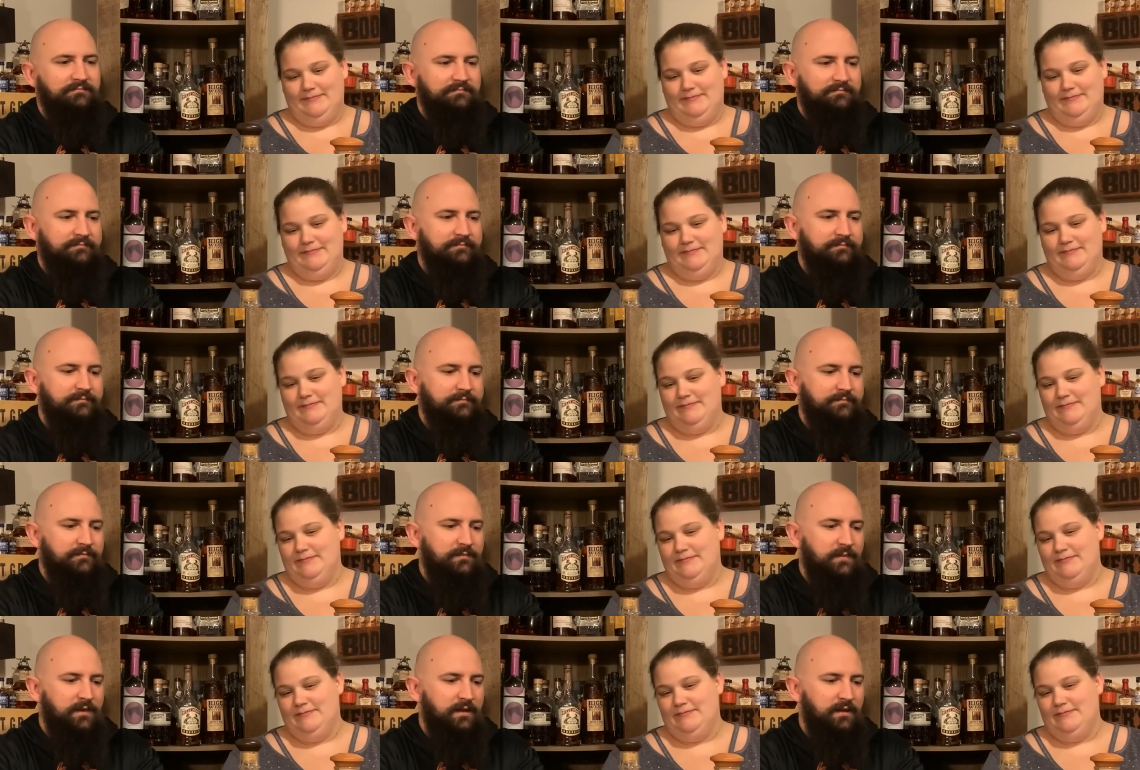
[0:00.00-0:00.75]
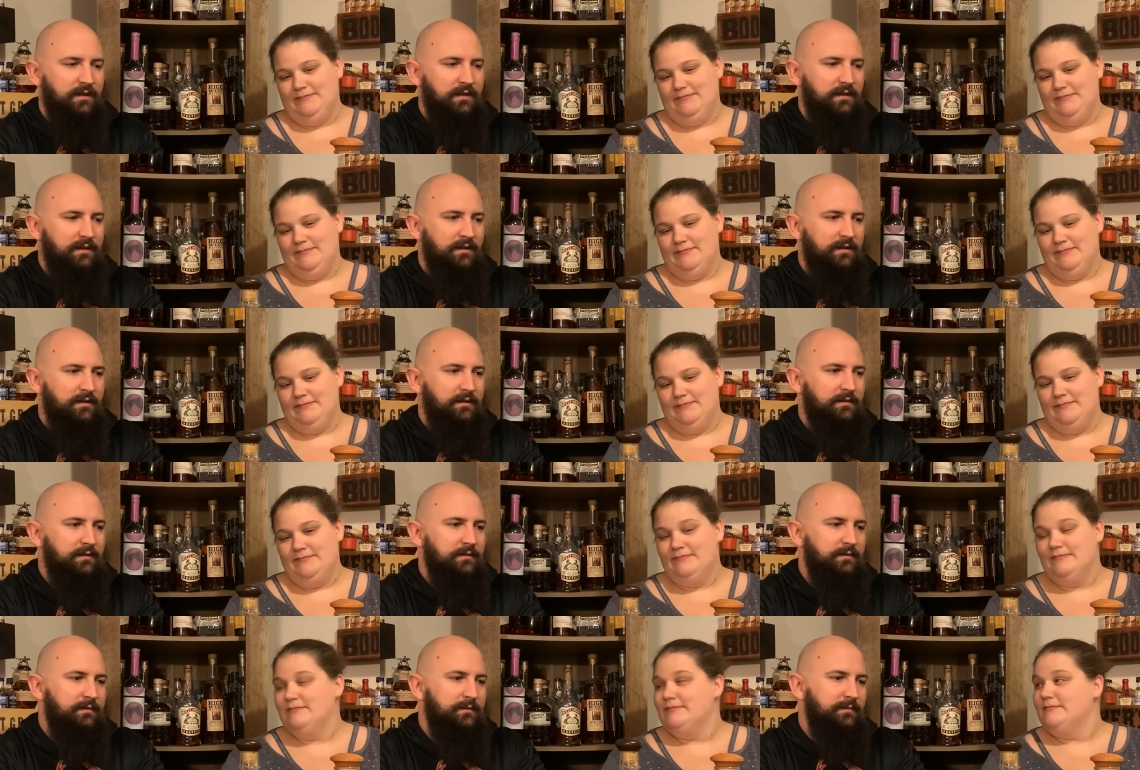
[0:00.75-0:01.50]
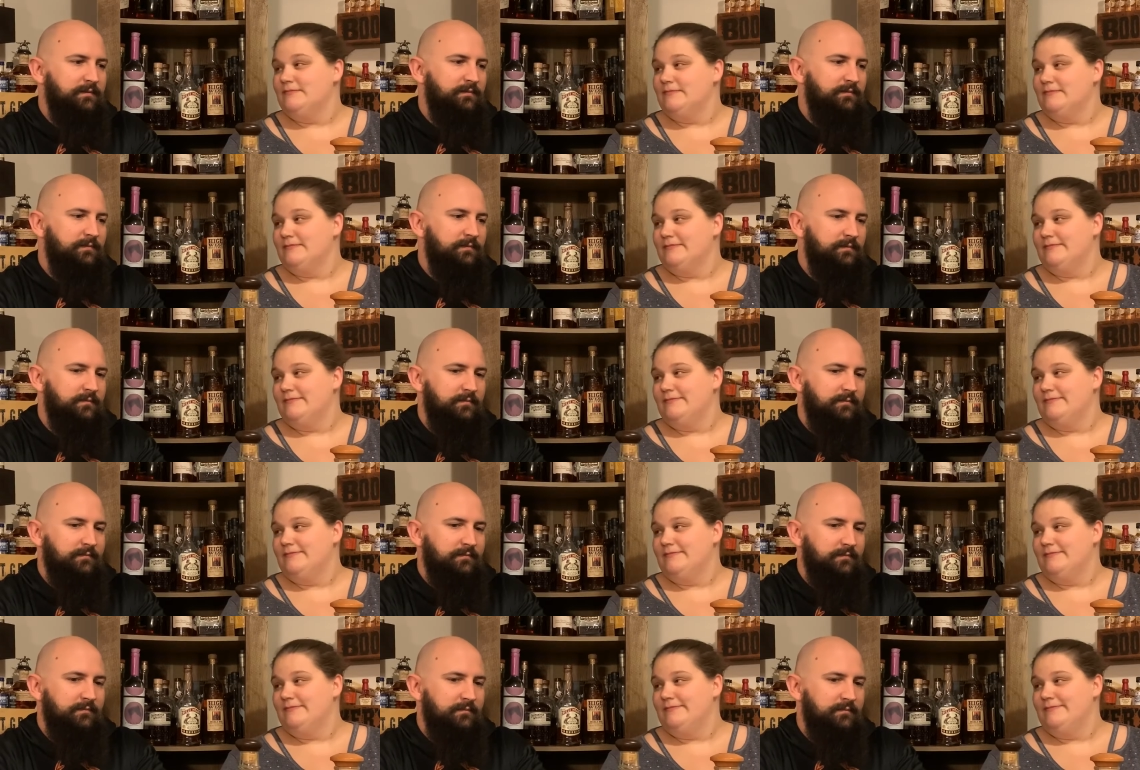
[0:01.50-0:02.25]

(no one is talking)